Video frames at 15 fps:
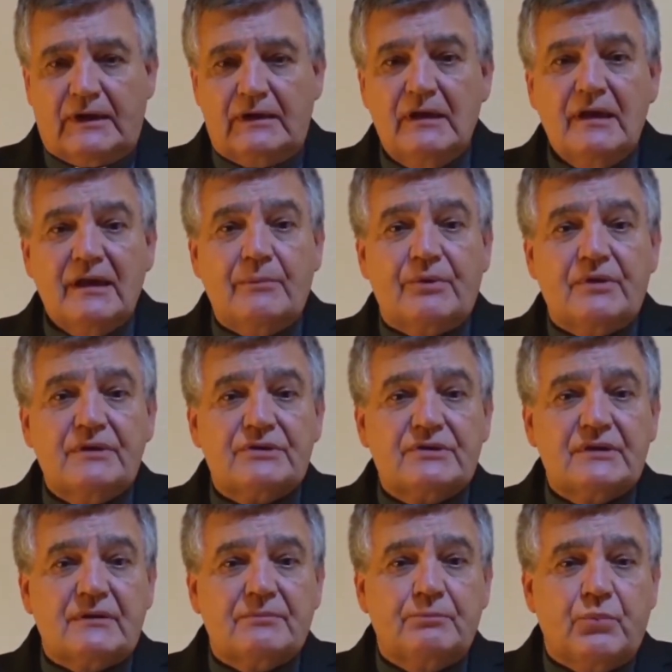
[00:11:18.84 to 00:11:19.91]
who can
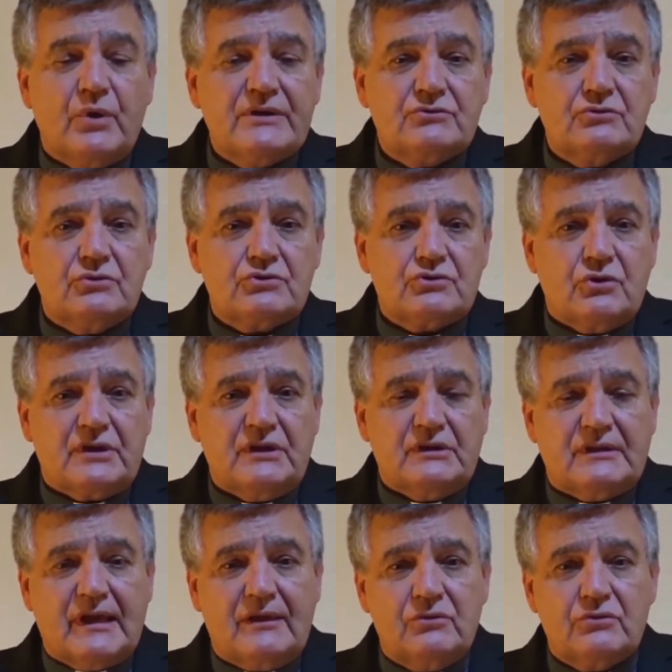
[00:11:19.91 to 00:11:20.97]
be put in
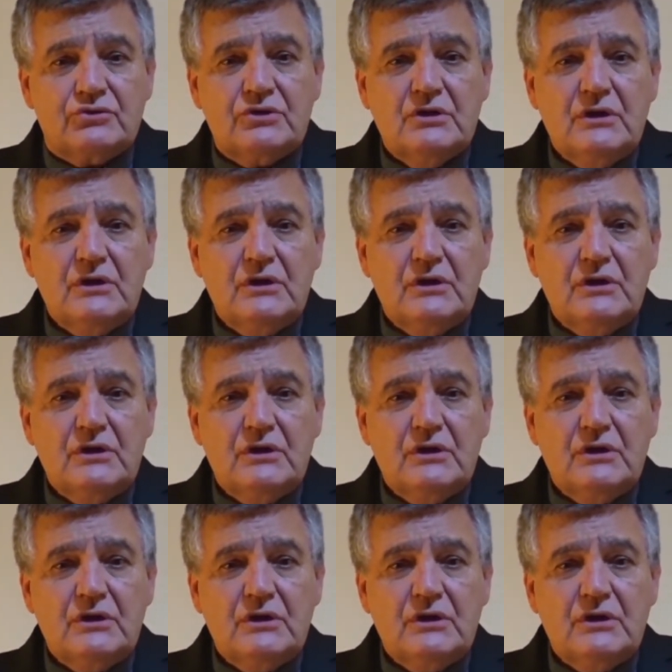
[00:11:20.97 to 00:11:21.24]
or removed